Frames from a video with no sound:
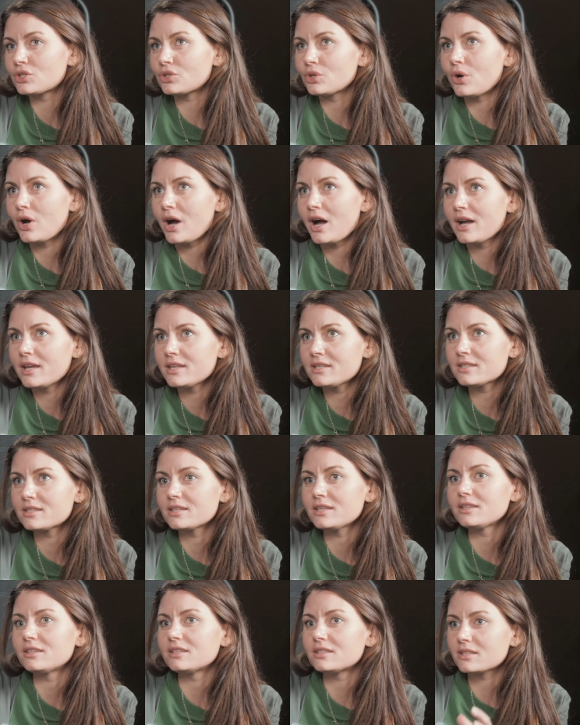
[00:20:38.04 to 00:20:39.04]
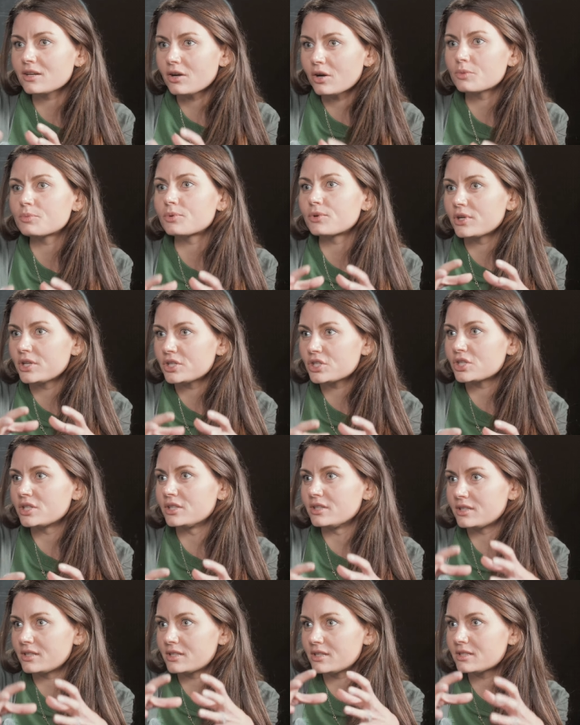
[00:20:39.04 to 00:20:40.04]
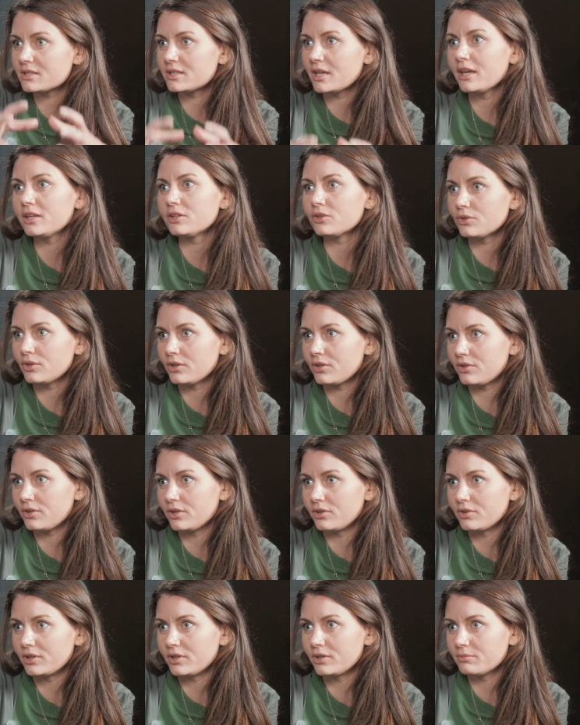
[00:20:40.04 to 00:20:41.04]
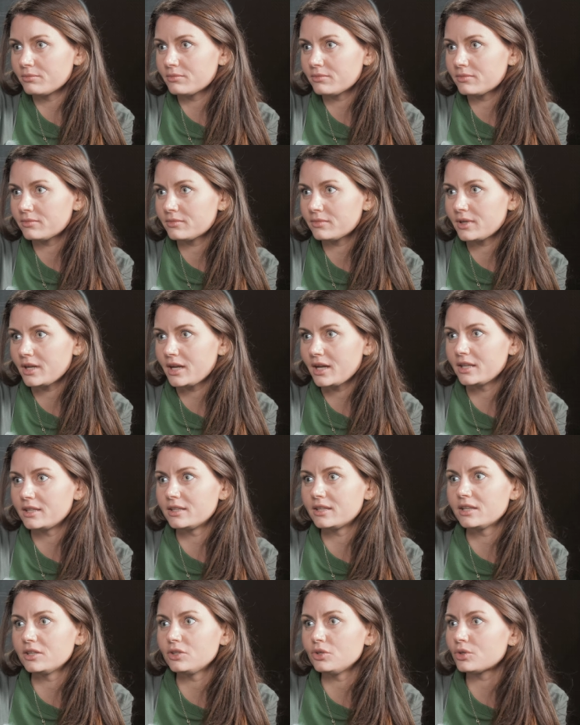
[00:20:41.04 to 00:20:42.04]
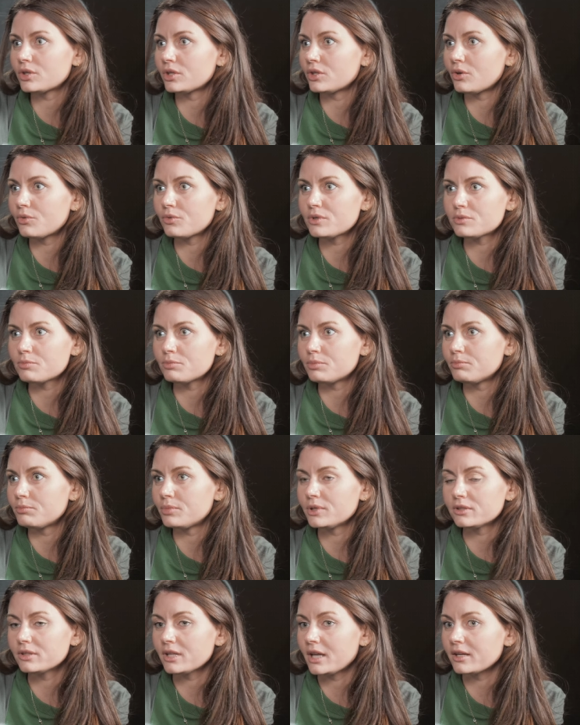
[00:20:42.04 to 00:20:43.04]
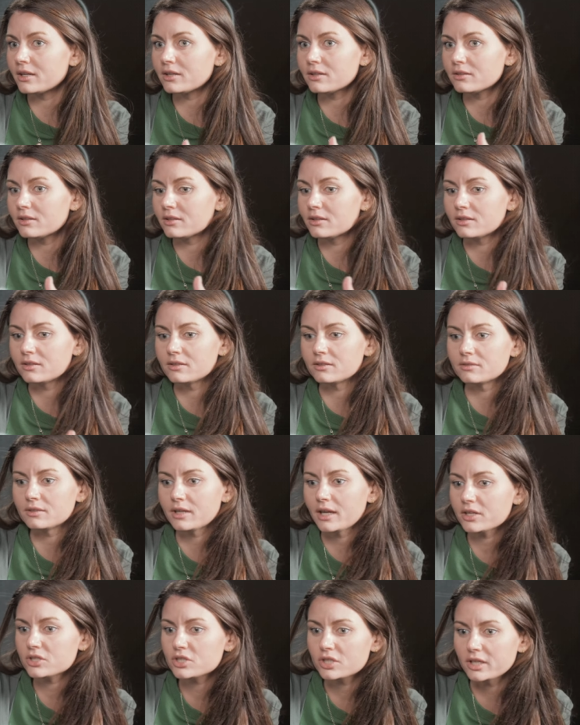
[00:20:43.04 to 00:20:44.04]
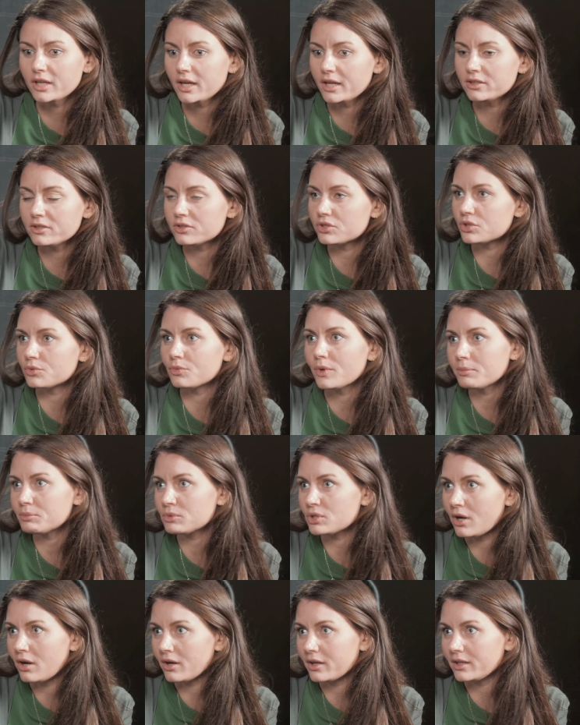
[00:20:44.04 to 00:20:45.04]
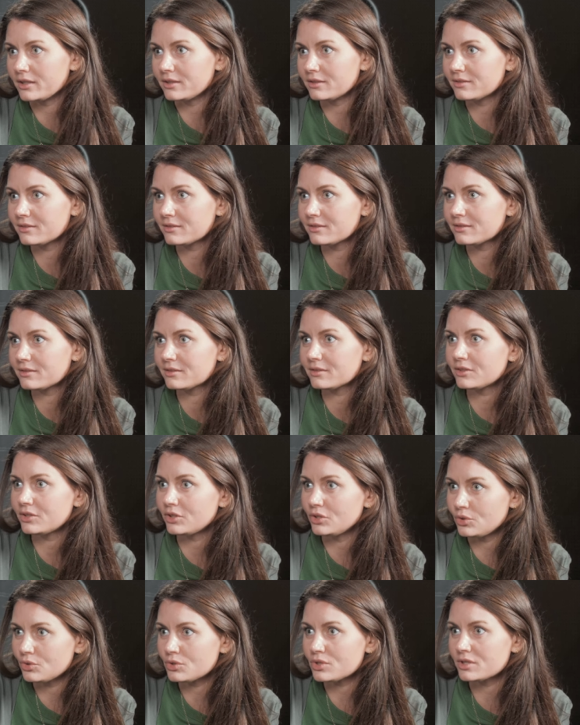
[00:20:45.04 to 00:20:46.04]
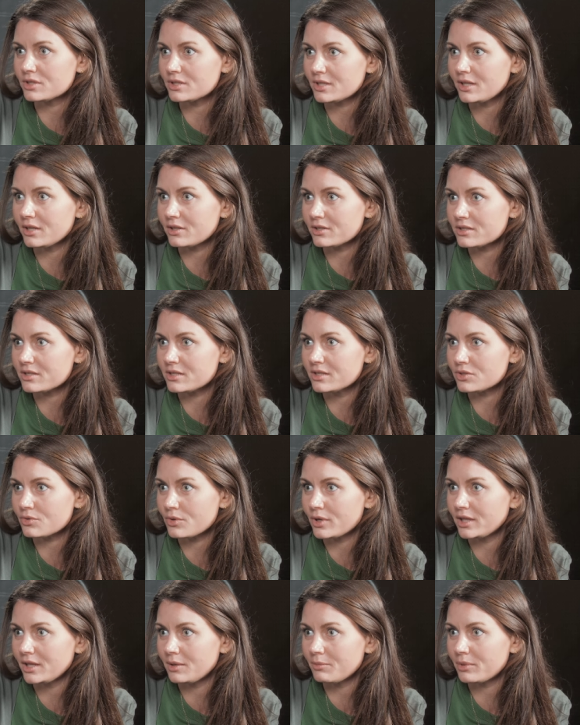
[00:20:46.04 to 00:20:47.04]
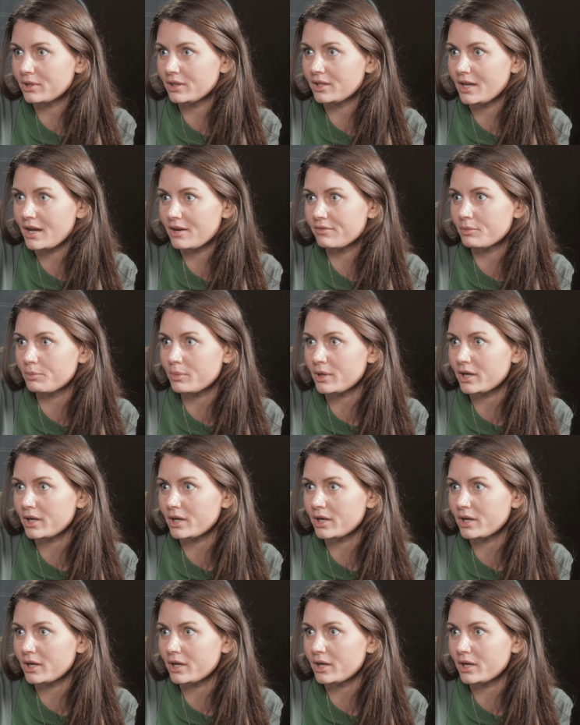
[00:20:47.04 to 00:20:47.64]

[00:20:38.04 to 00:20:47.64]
So I see these corporations staying on Ethereum, and then you can always build like uh, actually Energy Web Token uses E R C twenty, but they have a